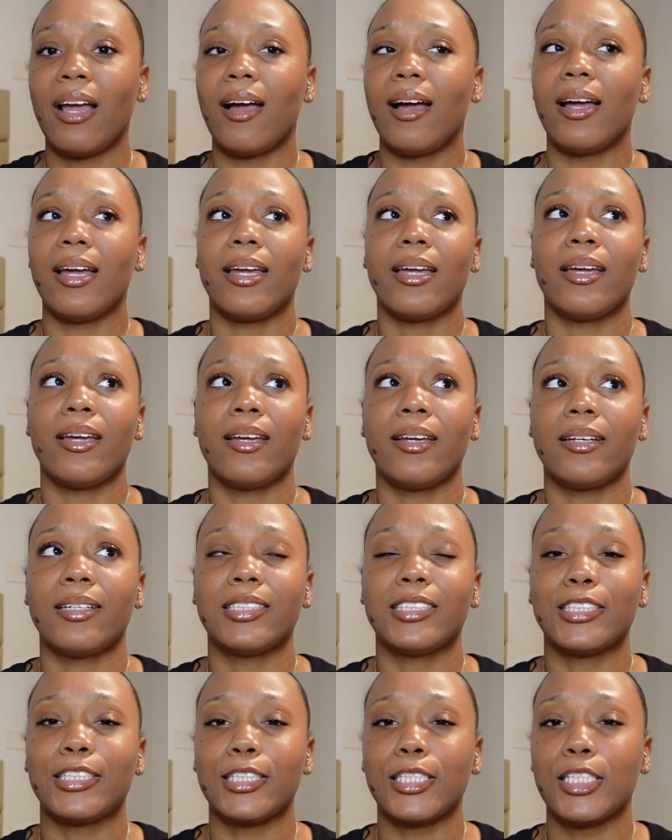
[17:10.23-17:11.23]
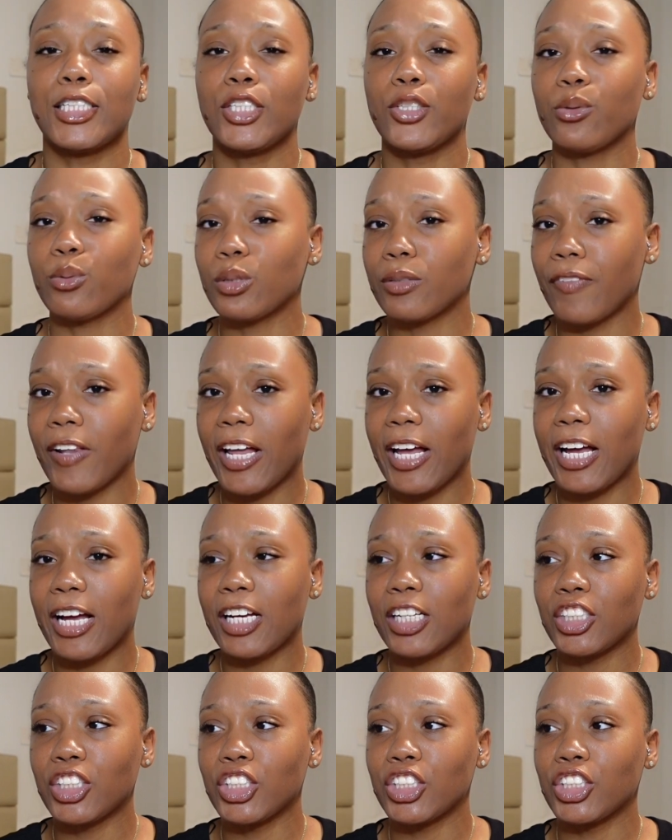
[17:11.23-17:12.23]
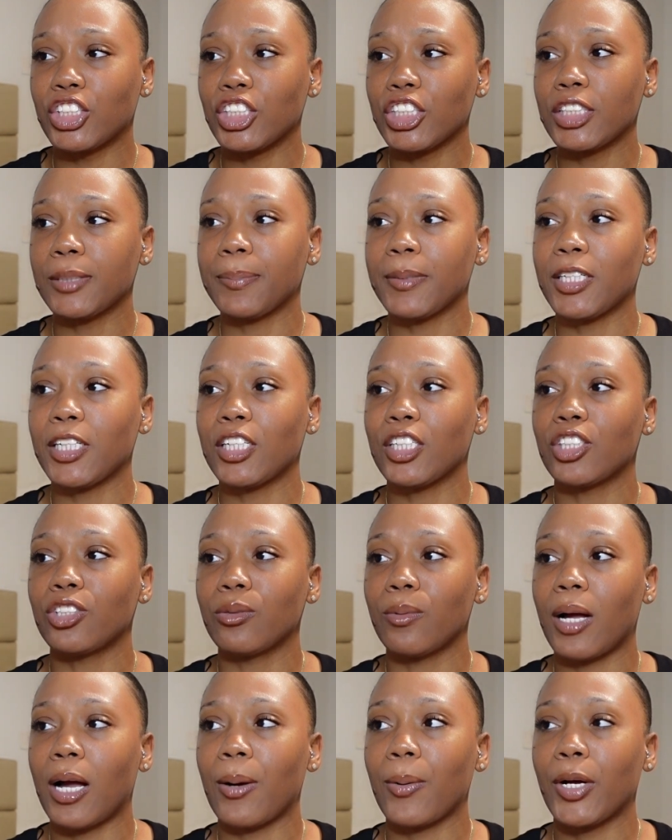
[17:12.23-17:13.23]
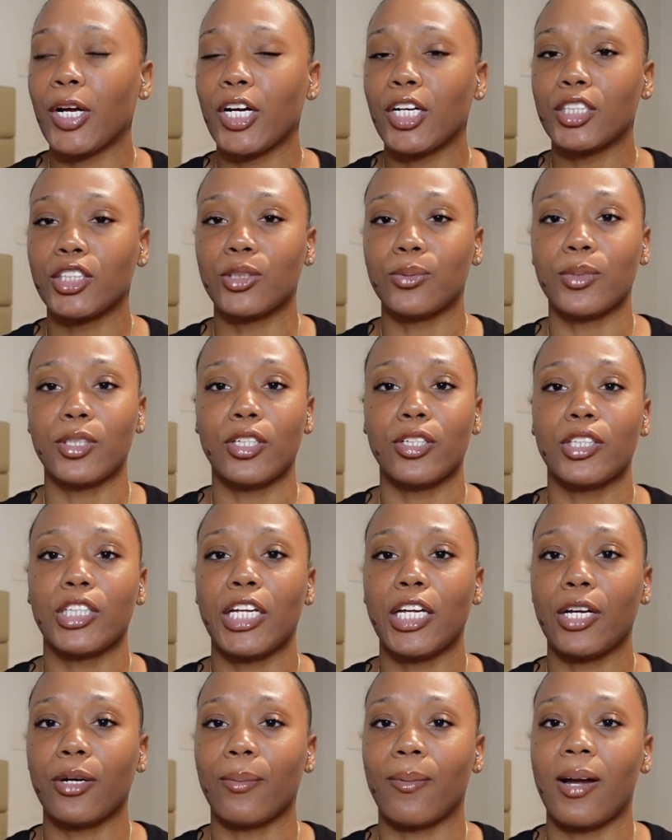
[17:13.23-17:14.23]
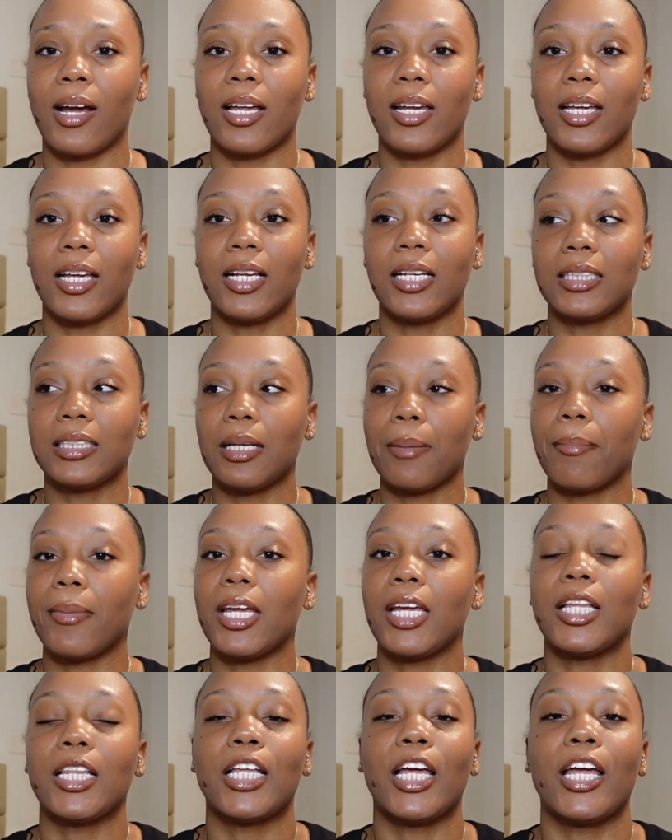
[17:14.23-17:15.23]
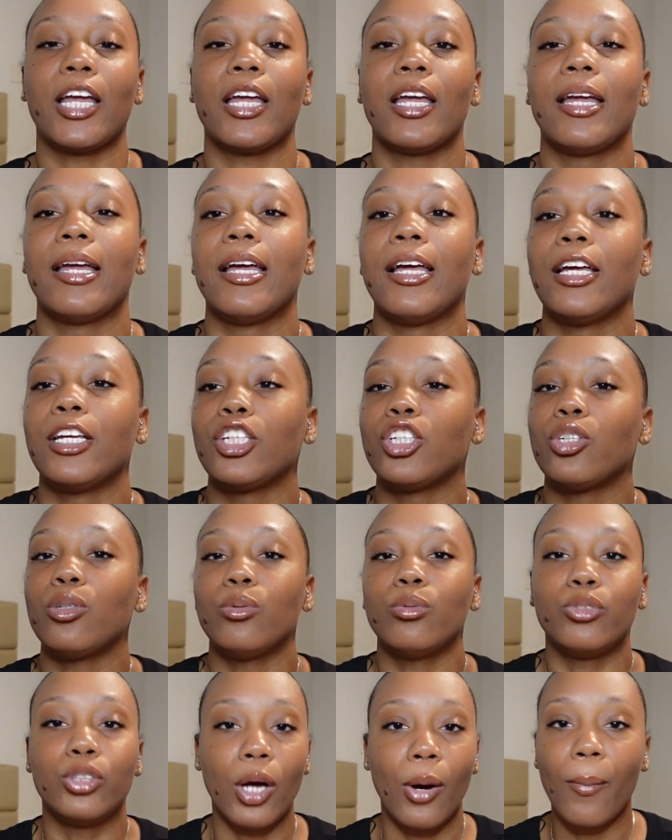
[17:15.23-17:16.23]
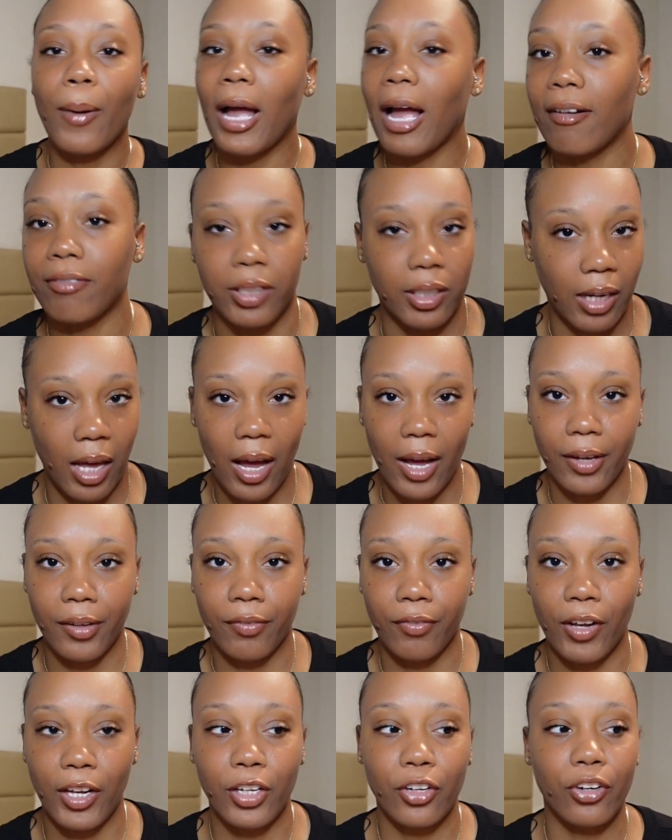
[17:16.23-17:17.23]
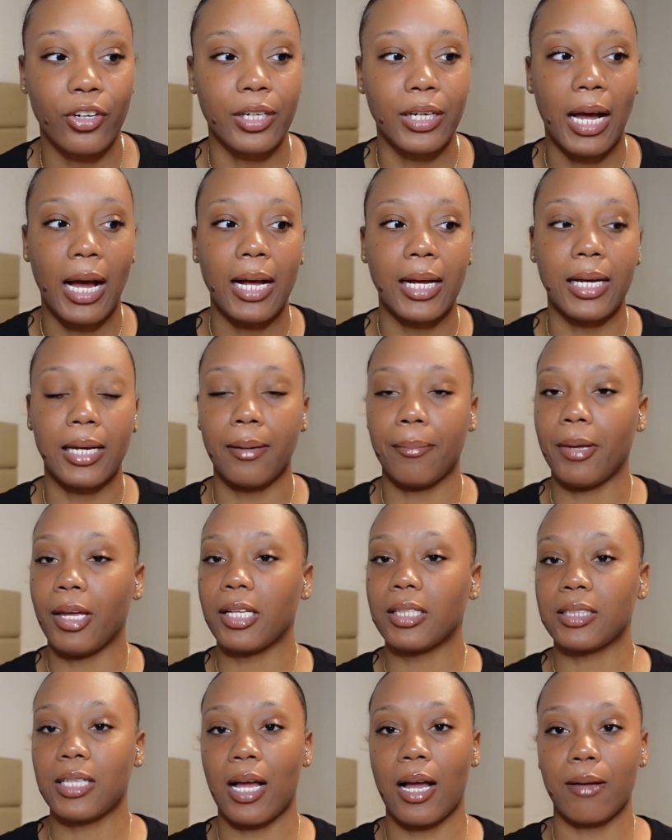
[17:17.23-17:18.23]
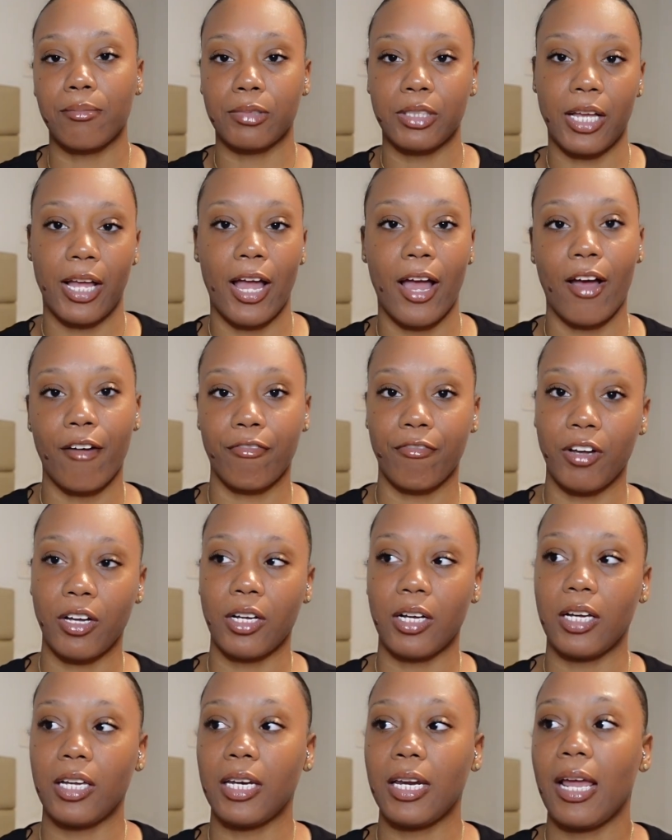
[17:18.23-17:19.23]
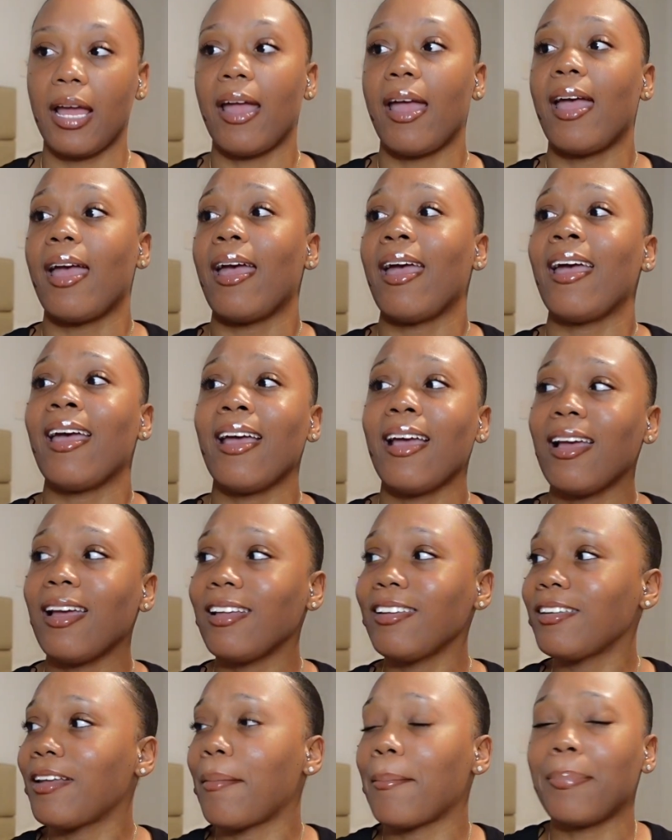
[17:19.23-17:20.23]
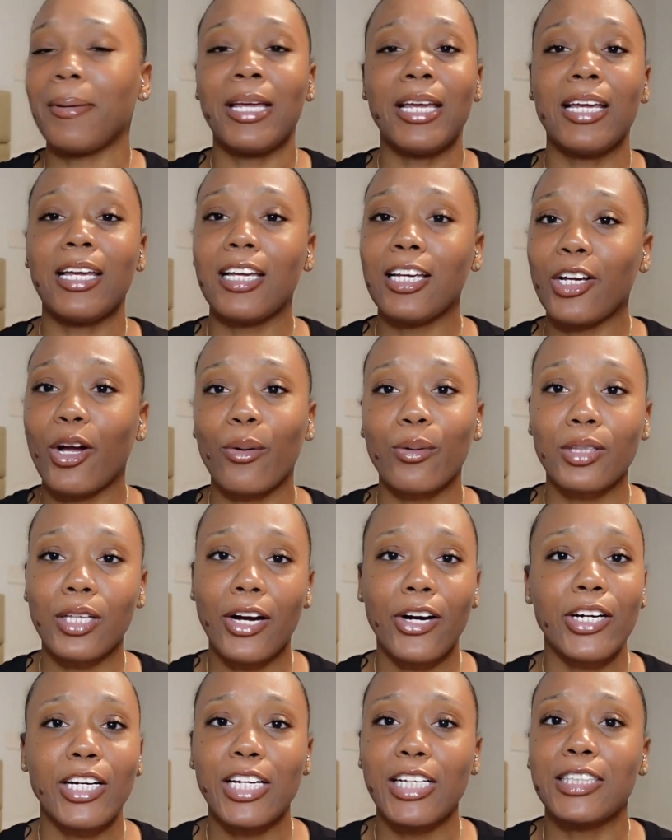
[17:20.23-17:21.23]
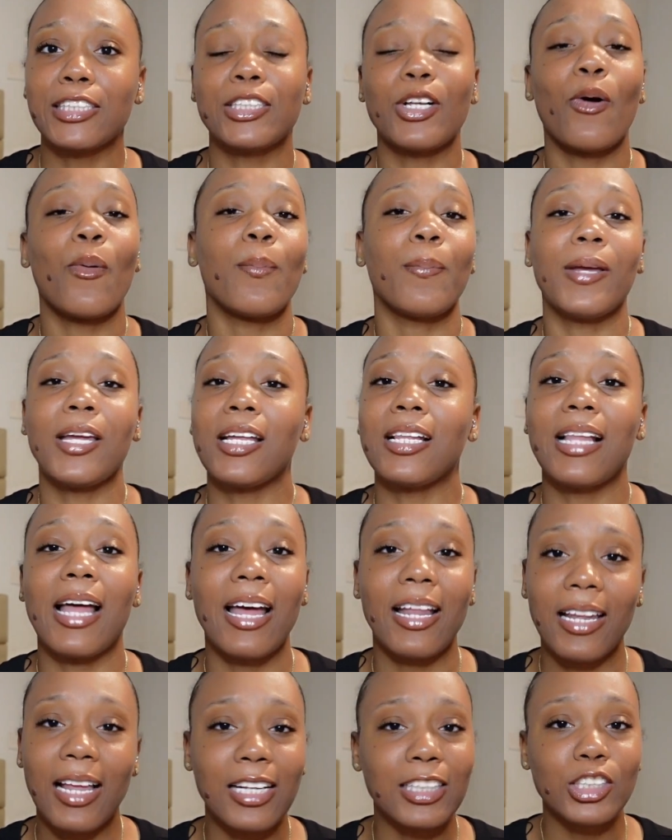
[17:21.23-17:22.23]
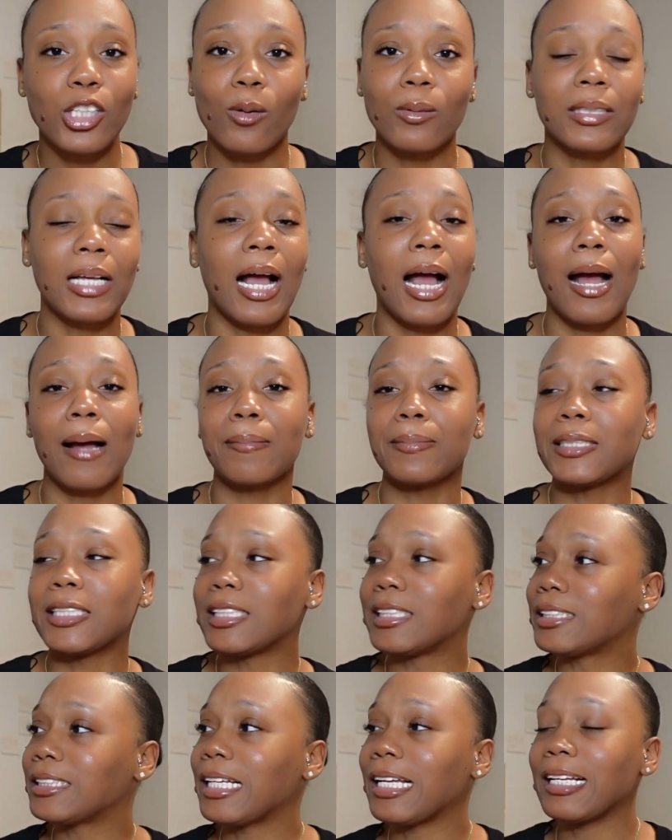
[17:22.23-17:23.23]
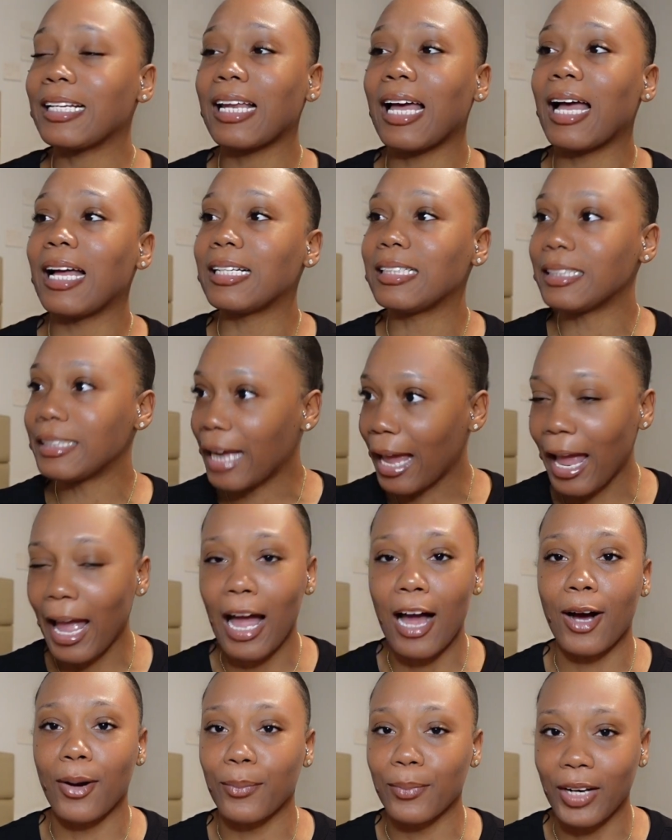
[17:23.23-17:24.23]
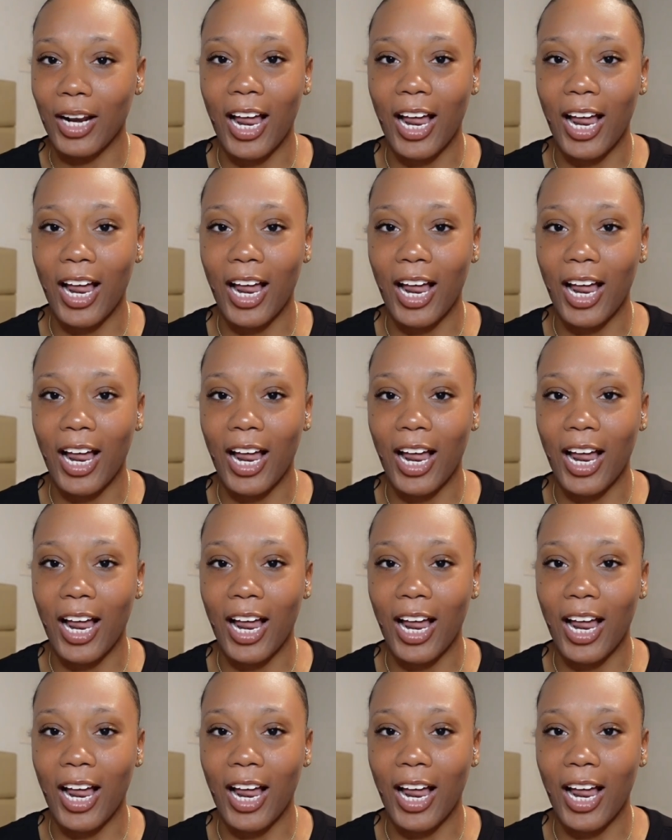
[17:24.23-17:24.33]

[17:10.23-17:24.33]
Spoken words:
And newsflash, just because you out here doing your thing, grinding, it doesn't mean that you don't have a life and you're not gonna make time to have fun. And being in your 30s don't mean that that's your time to sit down.